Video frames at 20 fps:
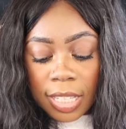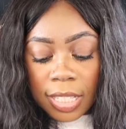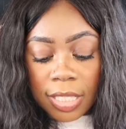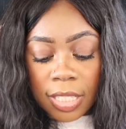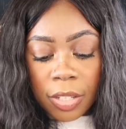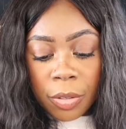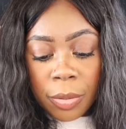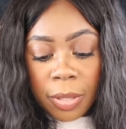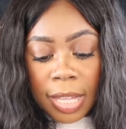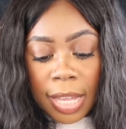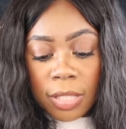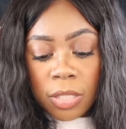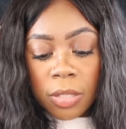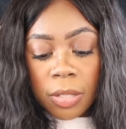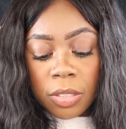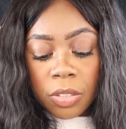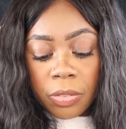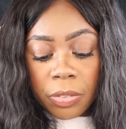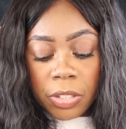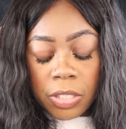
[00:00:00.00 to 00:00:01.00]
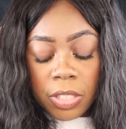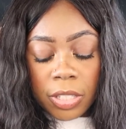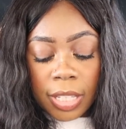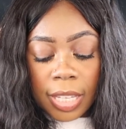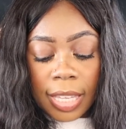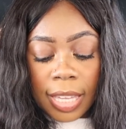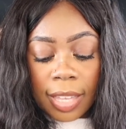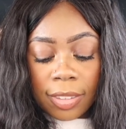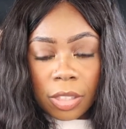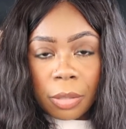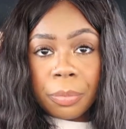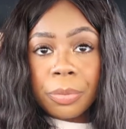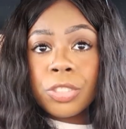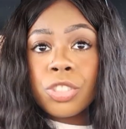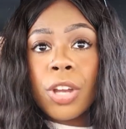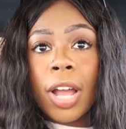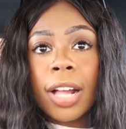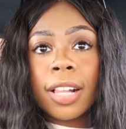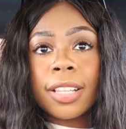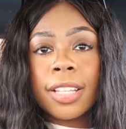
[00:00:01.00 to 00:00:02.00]
didn't realize when I was first looking at the
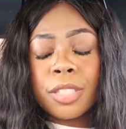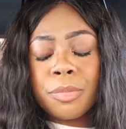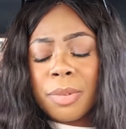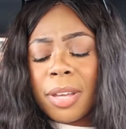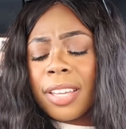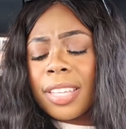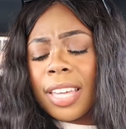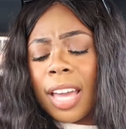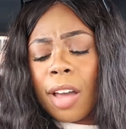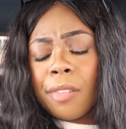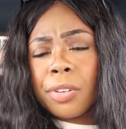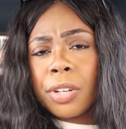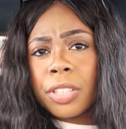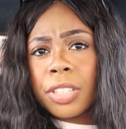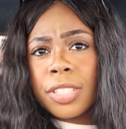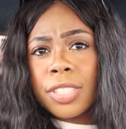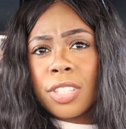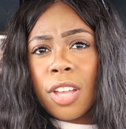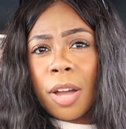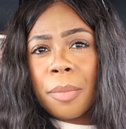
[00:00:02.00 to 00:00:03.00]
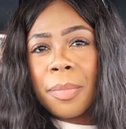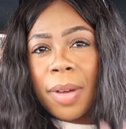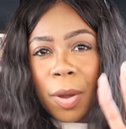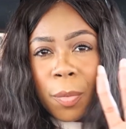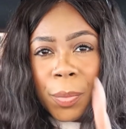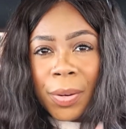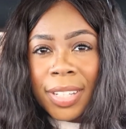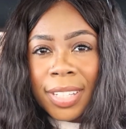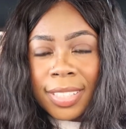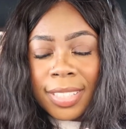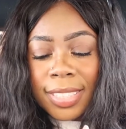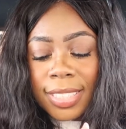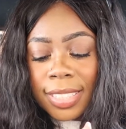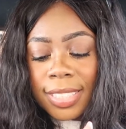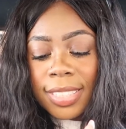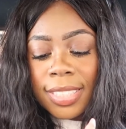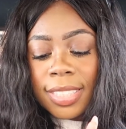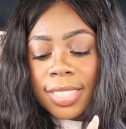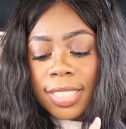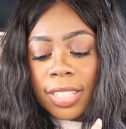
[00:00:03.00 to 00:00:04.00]
track list, but yeah, I've heard this song, but we're gonna
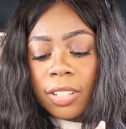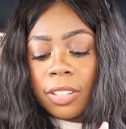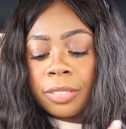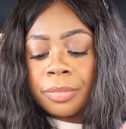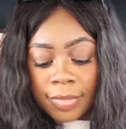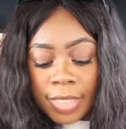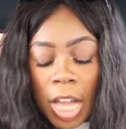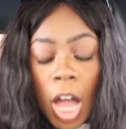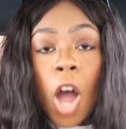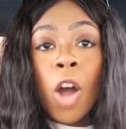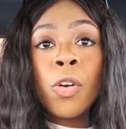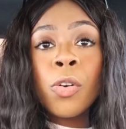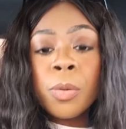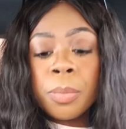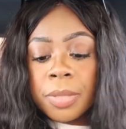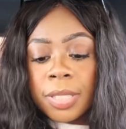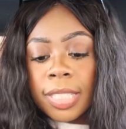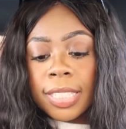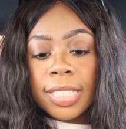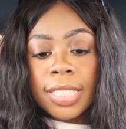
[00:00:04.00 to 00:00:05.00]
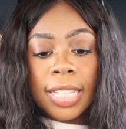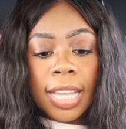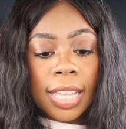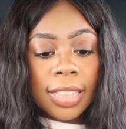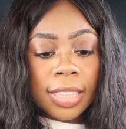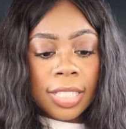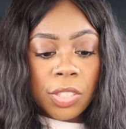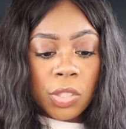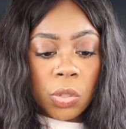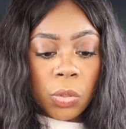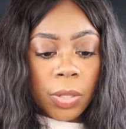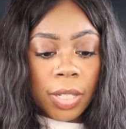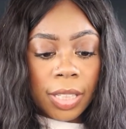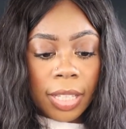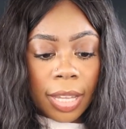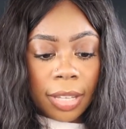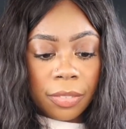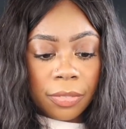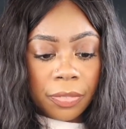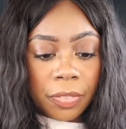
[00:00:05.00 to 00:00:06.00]
listen still. Oh, oops, let's look at the
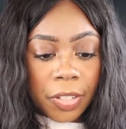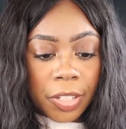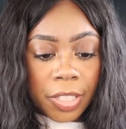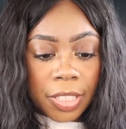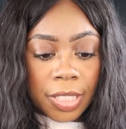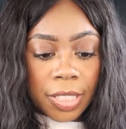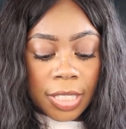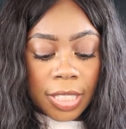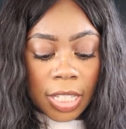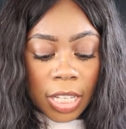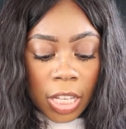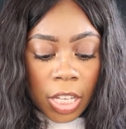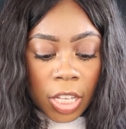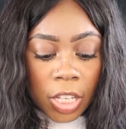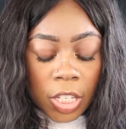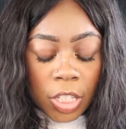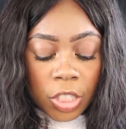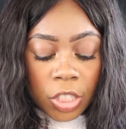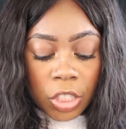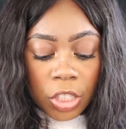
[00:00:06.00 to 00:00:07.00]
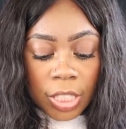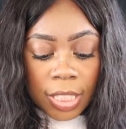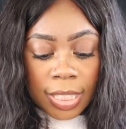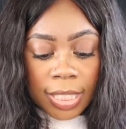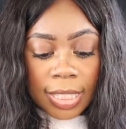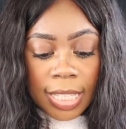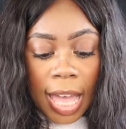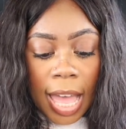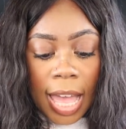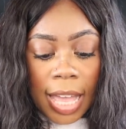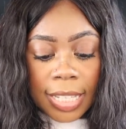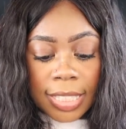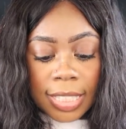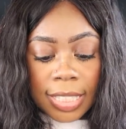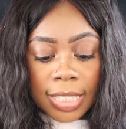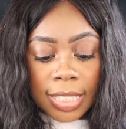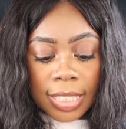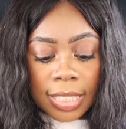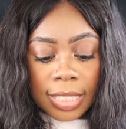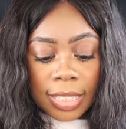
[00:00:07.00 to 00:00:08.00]
storyline first. She
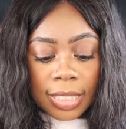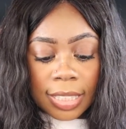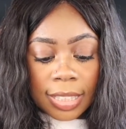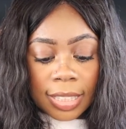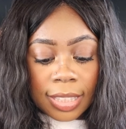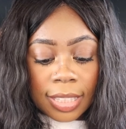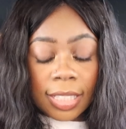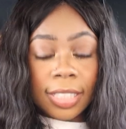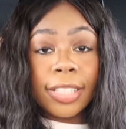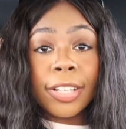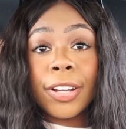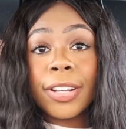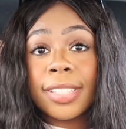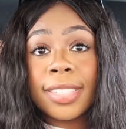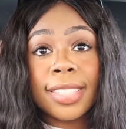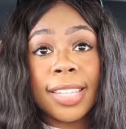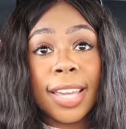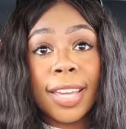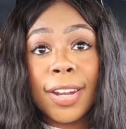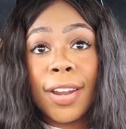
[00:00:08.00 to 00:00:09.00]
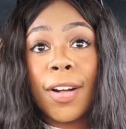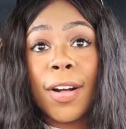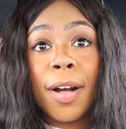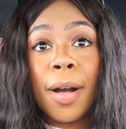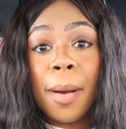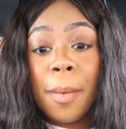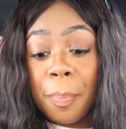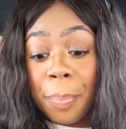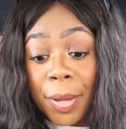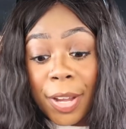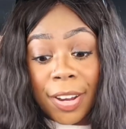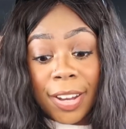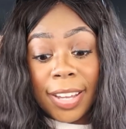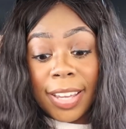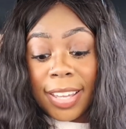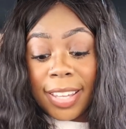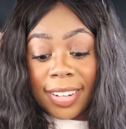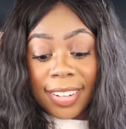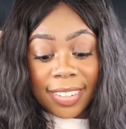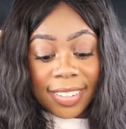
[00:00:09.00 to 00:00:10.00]
says, the lyrics say it all,
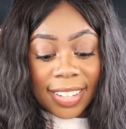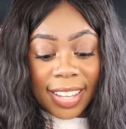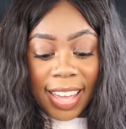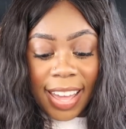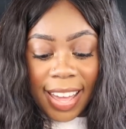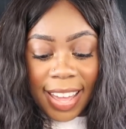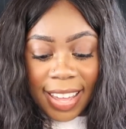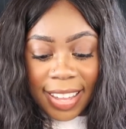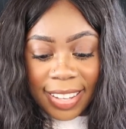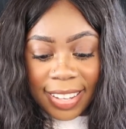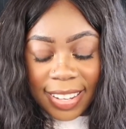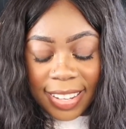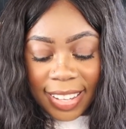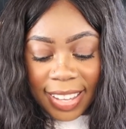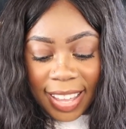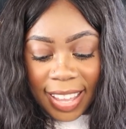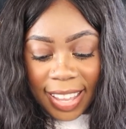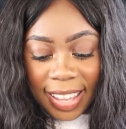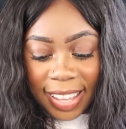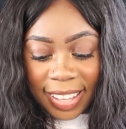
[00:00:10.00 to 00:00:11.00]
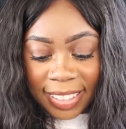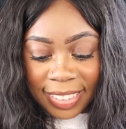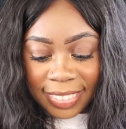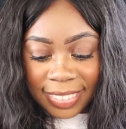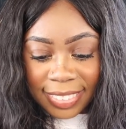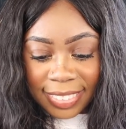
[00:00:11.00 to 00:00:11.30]
period. Okay, okay.